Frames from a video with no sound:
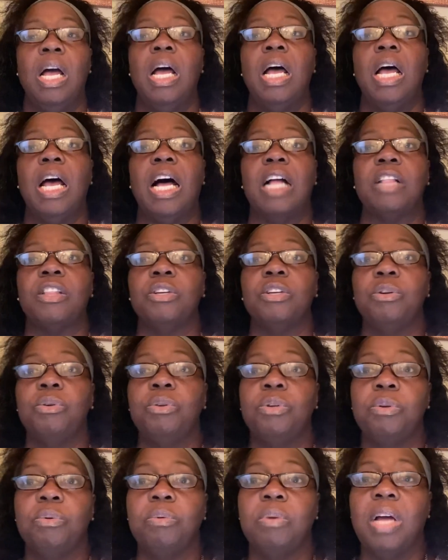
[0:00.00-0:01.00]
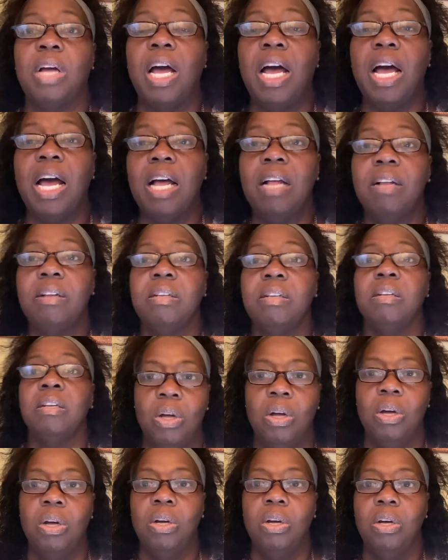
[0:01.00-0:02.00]
After you do that,
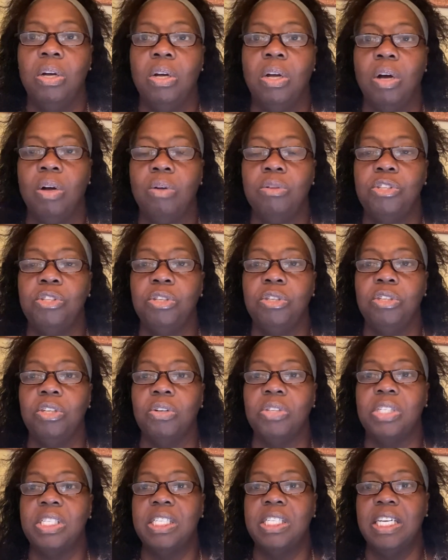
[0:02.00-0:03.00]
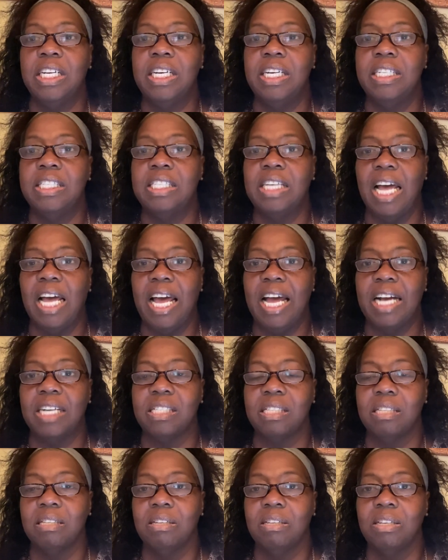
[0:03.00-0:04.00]
go to your city
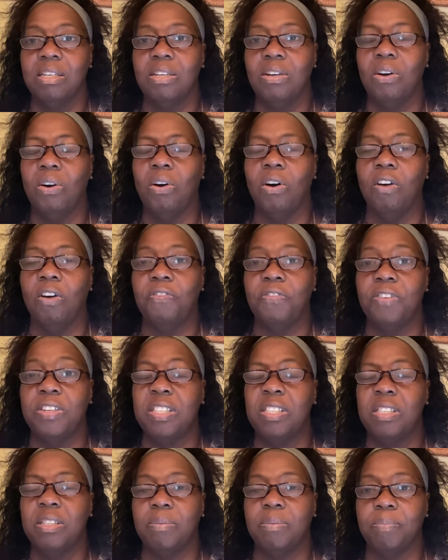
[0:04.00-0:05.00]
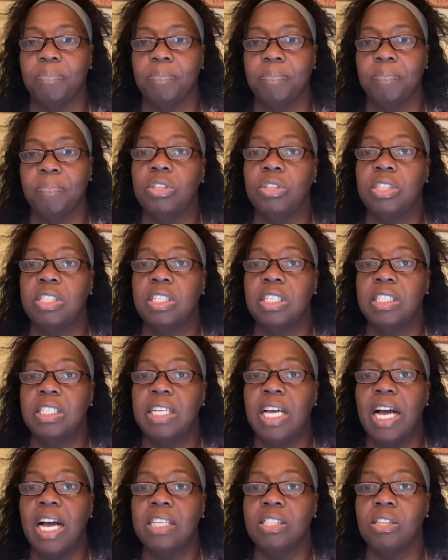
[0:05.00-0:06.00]
tax office. To the
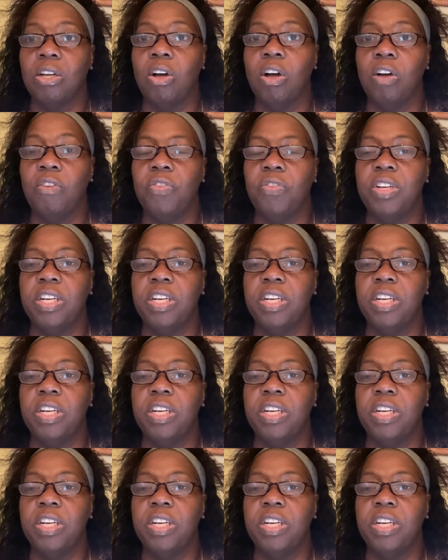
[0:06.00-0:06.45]
tax office,